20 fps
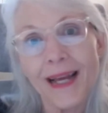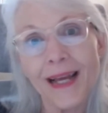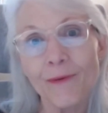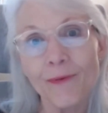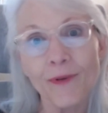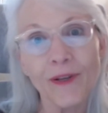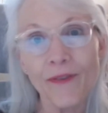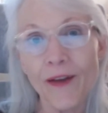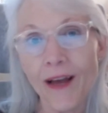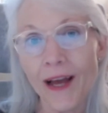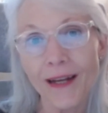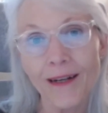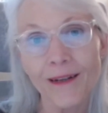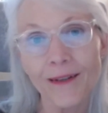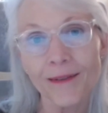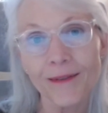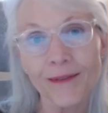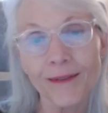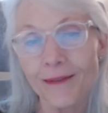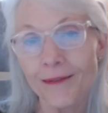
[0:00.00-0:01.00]
we've had
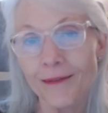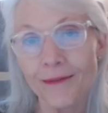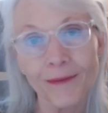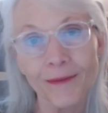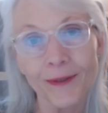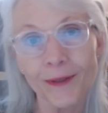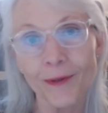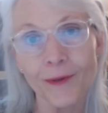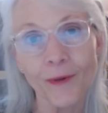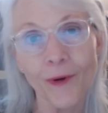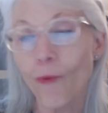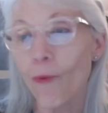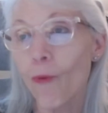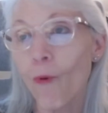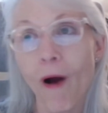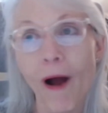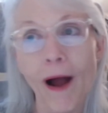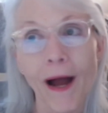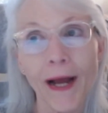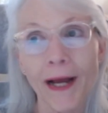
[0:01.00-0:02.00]
a
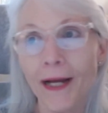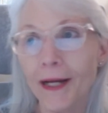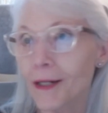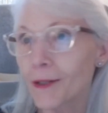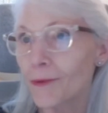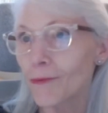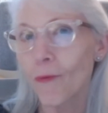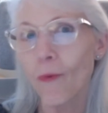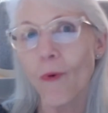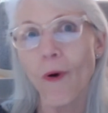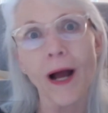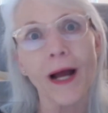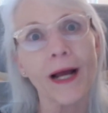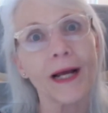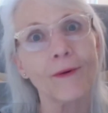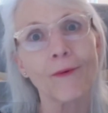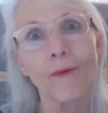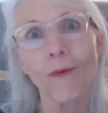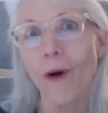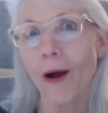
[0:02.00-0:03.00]

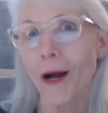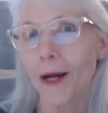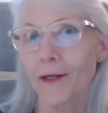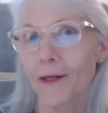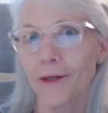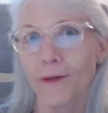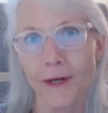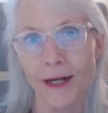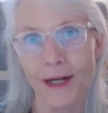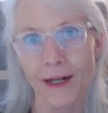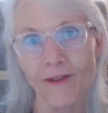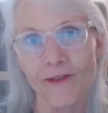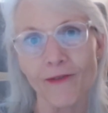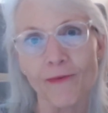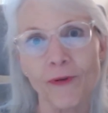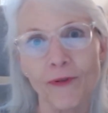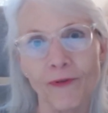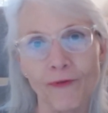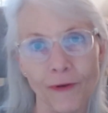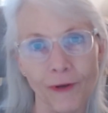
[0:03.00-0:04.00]
wide array of
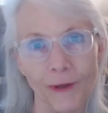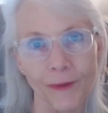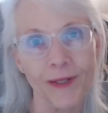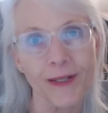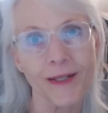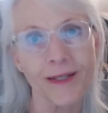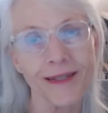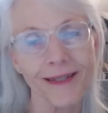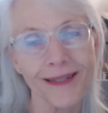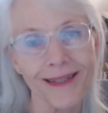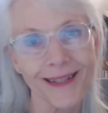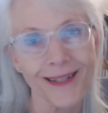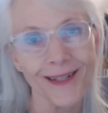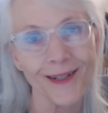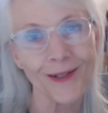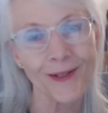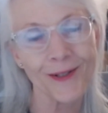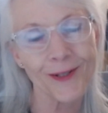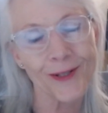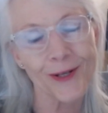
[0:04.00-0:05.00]
performances
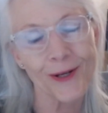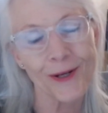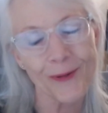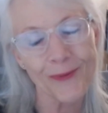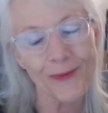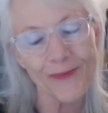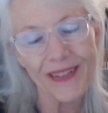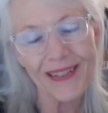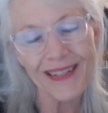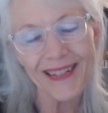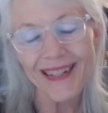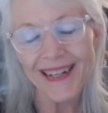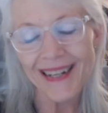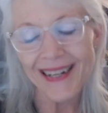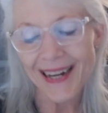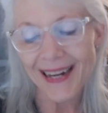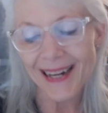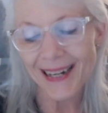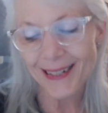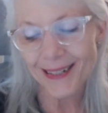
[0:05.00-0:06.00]
here. So
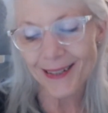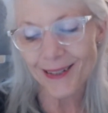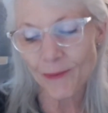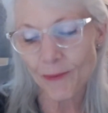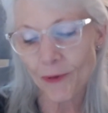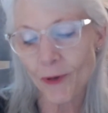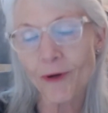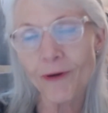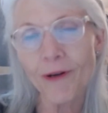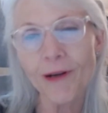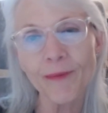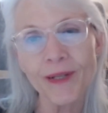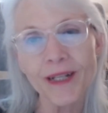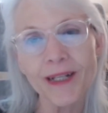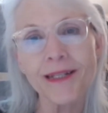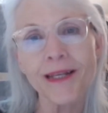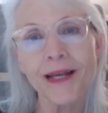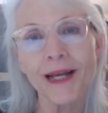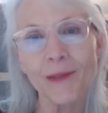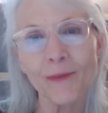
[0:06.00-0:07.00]
the programming
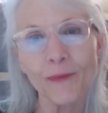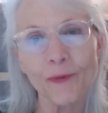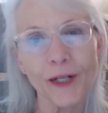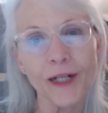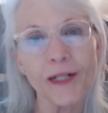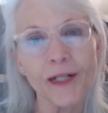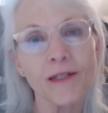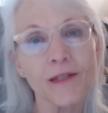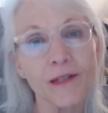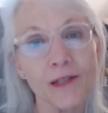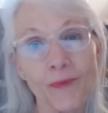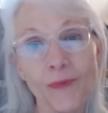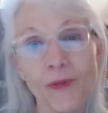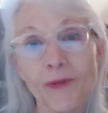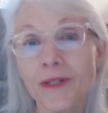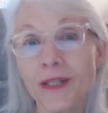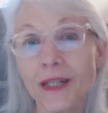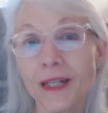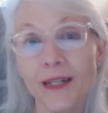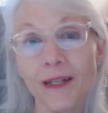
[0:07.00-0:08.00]
side brings this
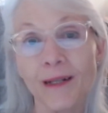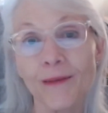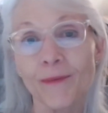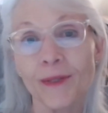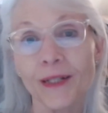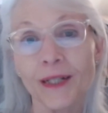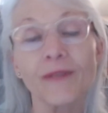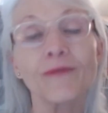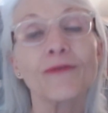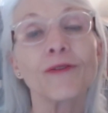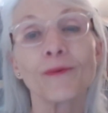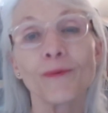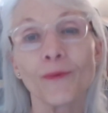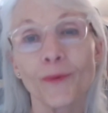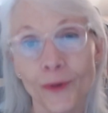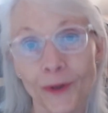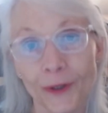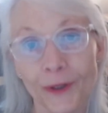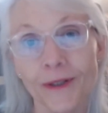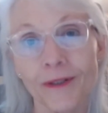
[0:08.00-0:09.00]
museum even
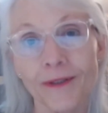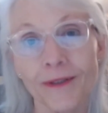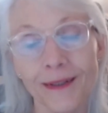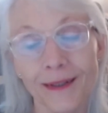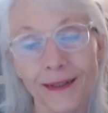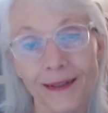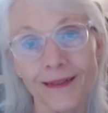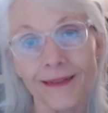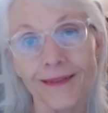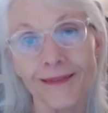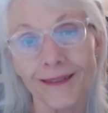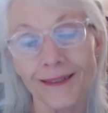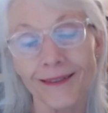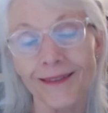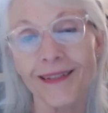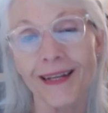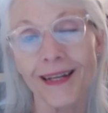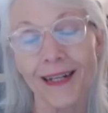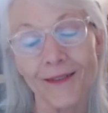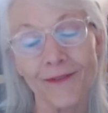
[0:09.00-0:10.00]
more to
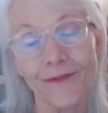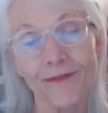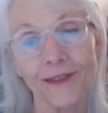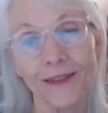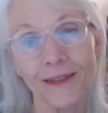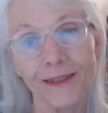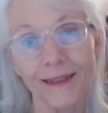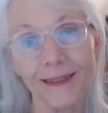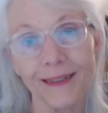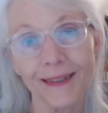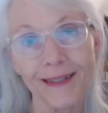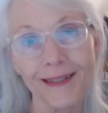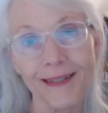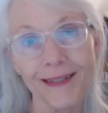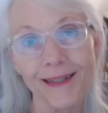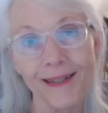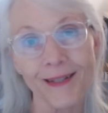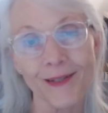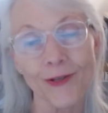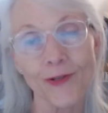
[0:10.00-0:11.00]
life, and
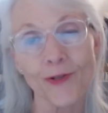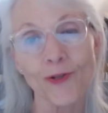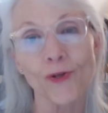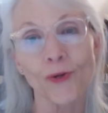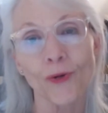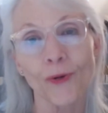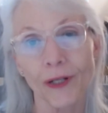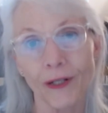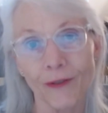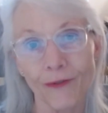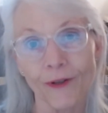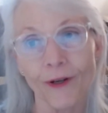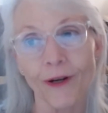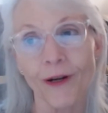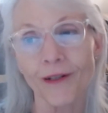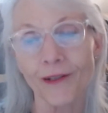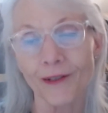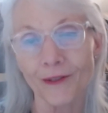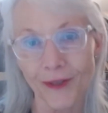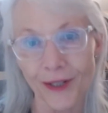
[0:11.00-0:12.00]
it's a joy for
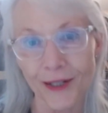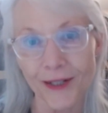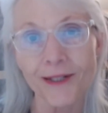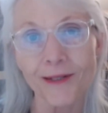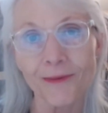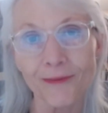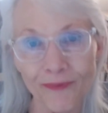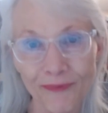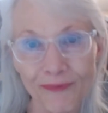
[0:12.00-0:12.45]
all of us.